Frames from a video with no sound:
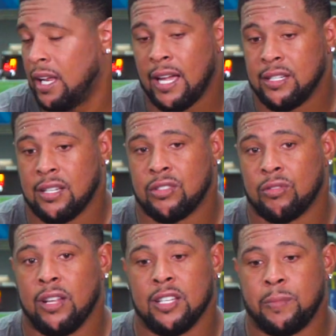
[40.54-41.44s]
and I had such a
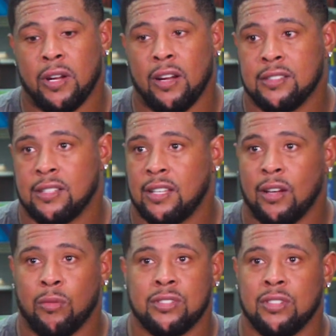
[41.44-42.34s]
great experience. I think
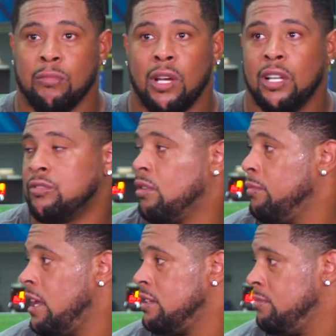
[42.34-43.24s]
I went to a Bellator
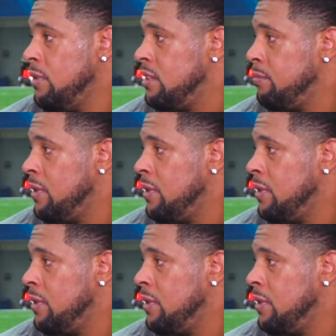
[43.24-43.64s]
match and met,